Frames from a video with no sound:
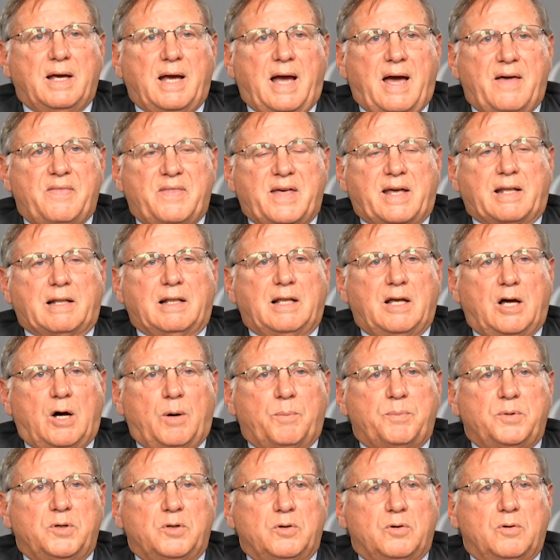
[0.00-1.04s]
And that'll
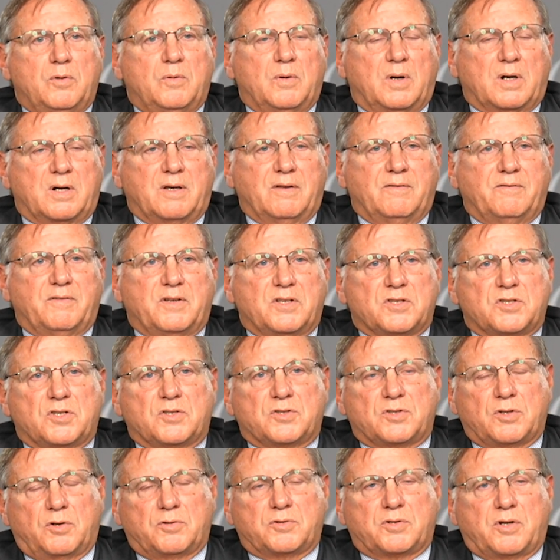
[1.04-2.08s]
help you convince the
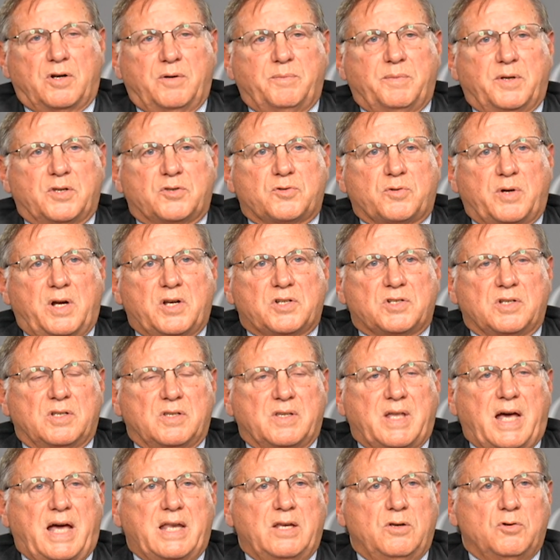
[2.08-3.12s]
Social Security Administration
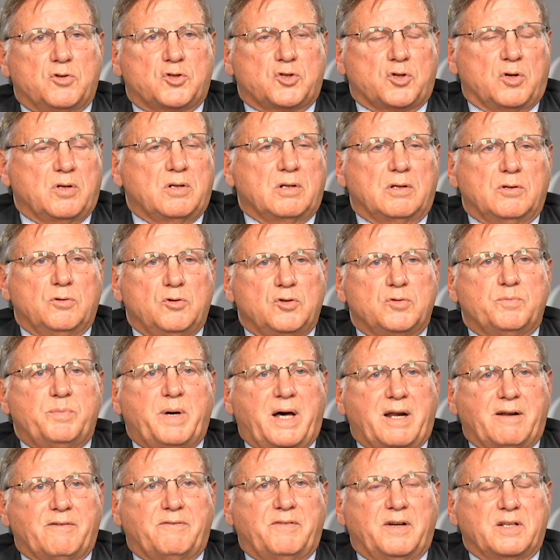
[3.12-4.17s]
that you shouldn't lose
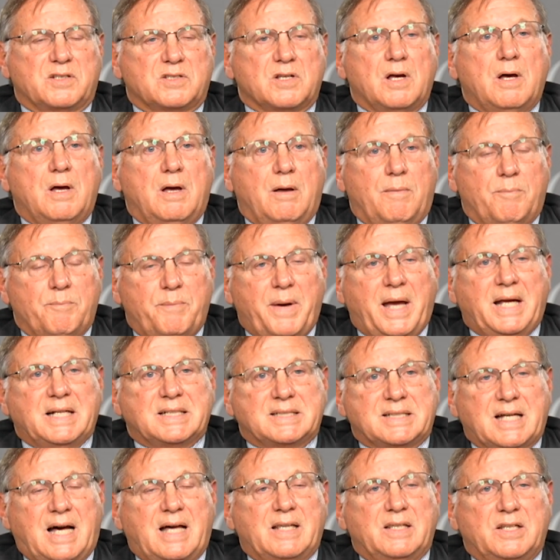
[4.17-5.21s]
benefits
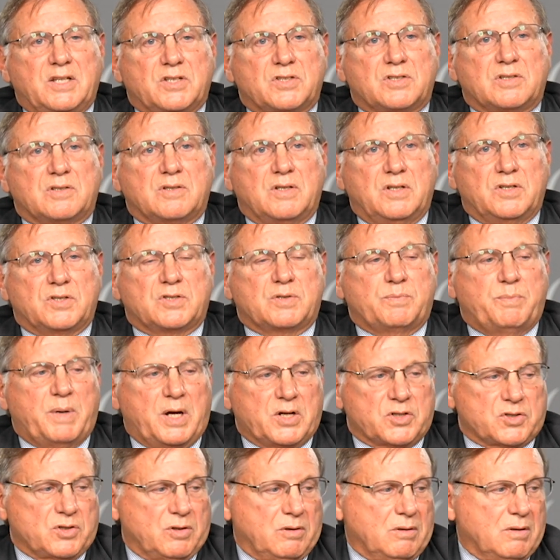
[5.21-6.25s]
based on this
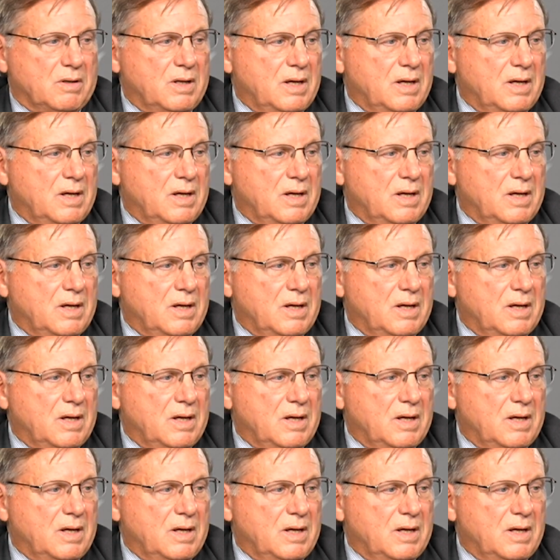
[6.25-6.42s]
special,